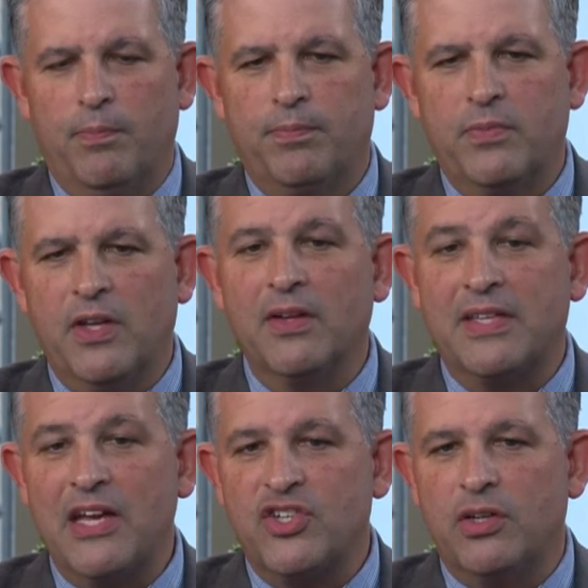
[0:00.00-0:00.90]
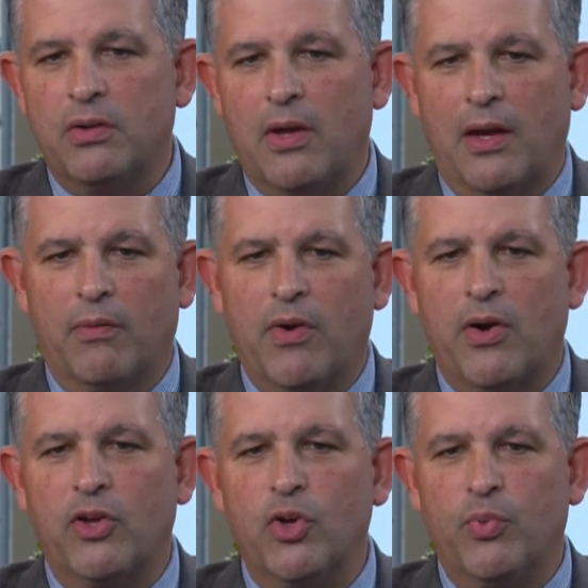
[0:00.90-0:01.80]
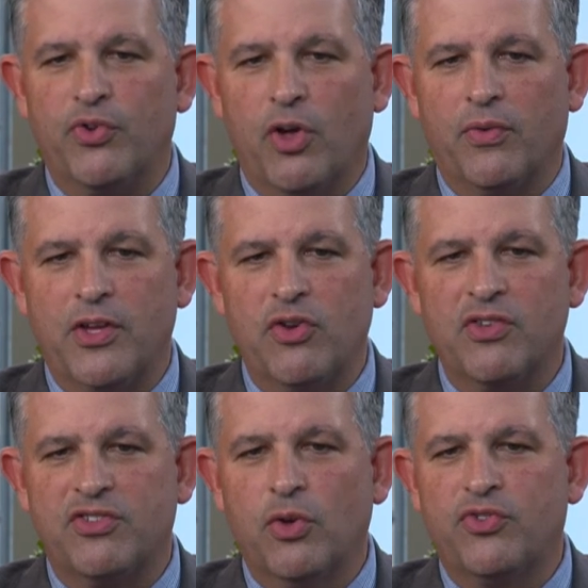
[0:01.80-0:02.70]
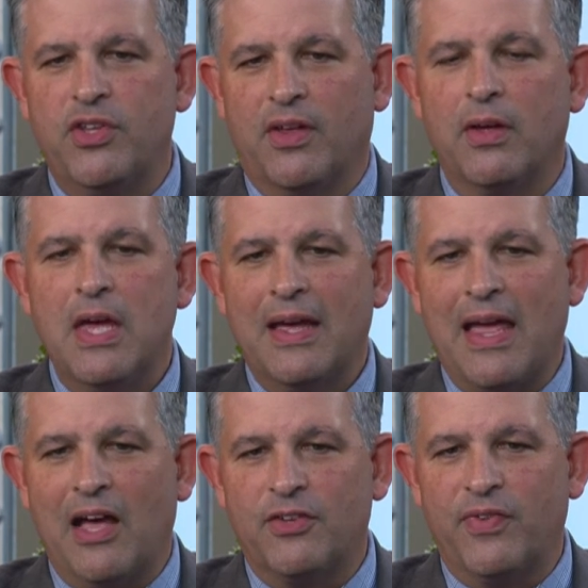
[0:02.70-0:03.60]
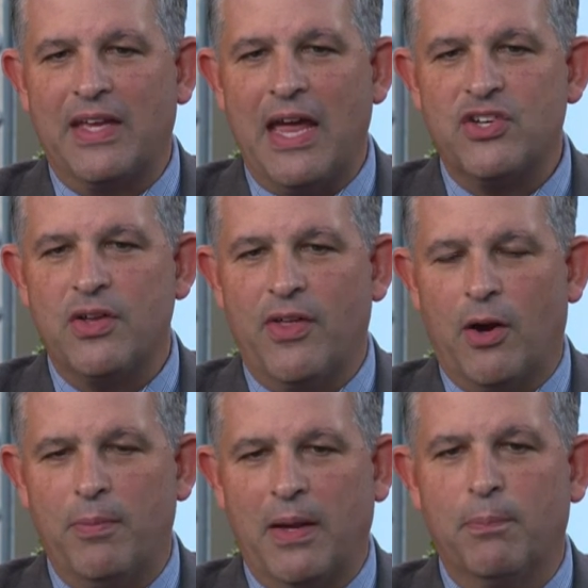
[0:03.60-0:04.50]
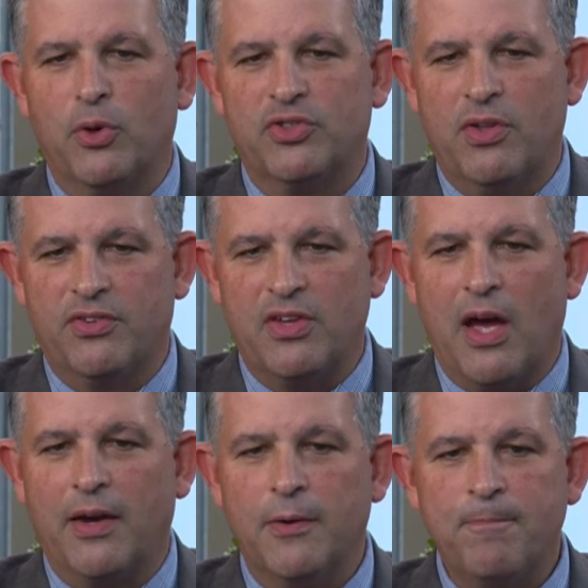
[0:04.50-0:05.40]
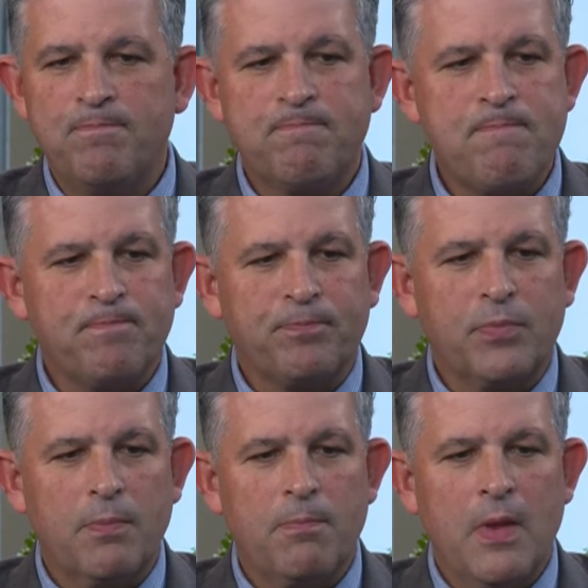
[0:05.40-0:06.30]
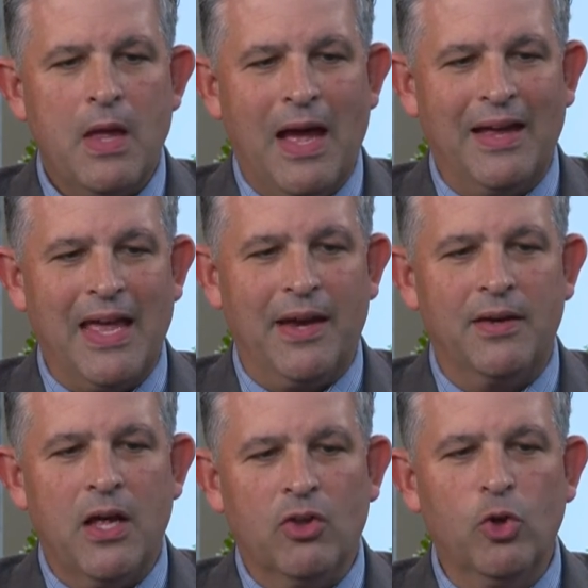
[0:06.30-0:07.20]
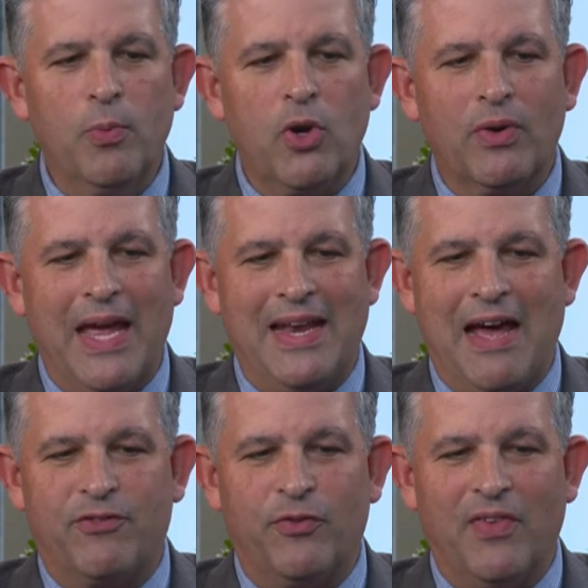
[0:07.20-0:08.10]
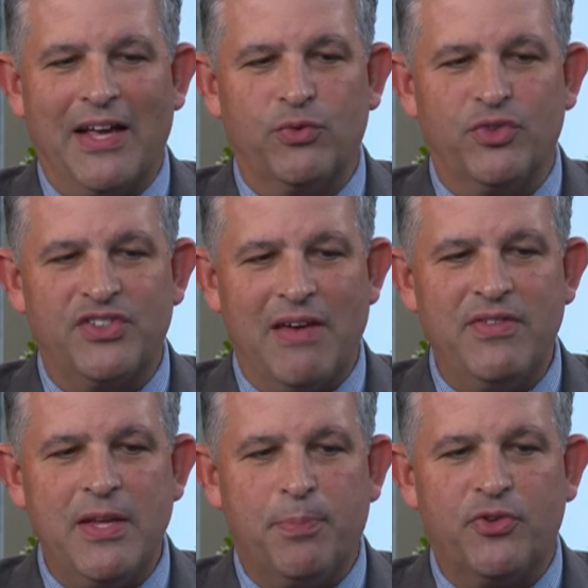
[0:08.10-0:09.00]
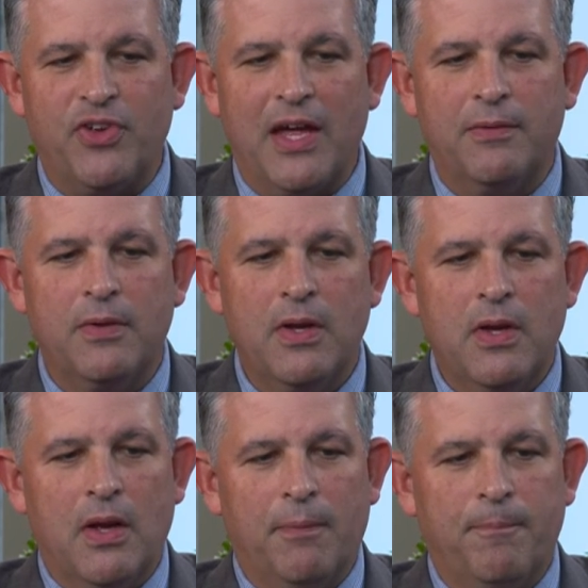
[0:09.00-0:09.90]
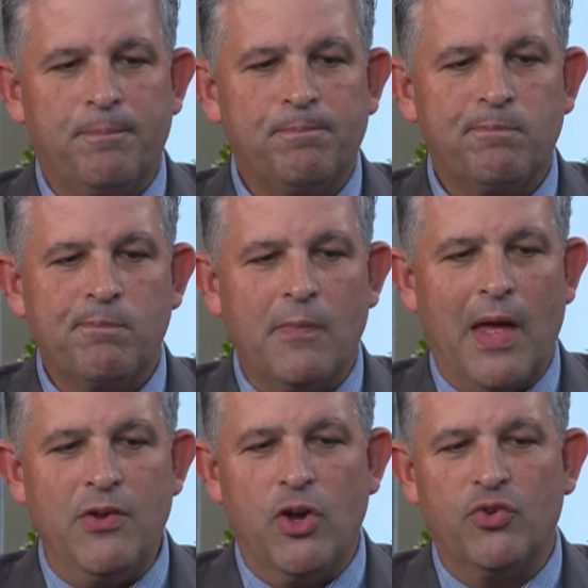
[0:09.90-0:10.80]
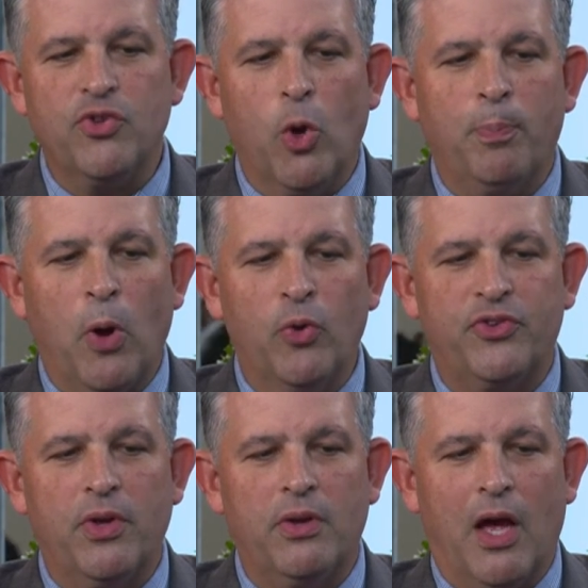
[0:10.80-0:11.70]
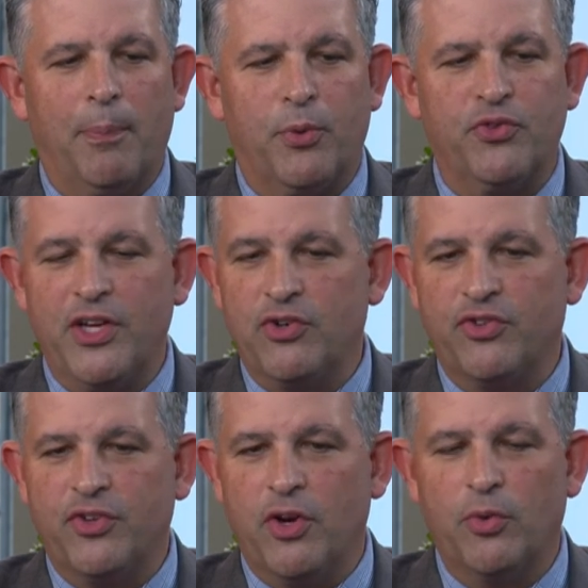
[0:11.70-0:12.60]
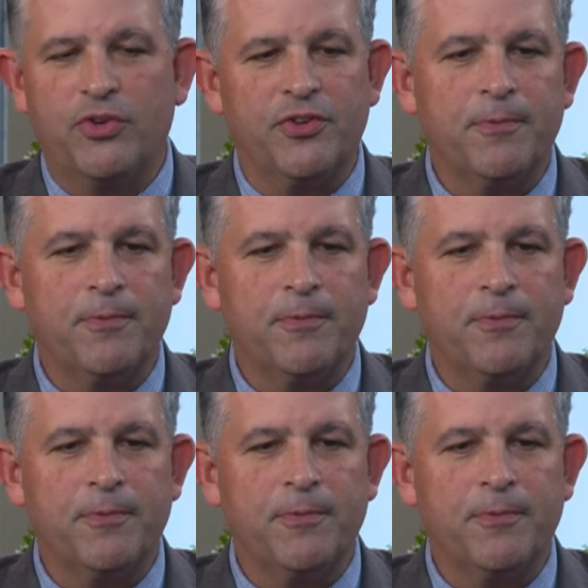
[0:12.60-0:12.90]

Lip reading: dilatation and a very good result. And you can still see the calcification there being pushed to the side. Again, luminal gain after Flex was 70%, and there was no post-procedure stenosis.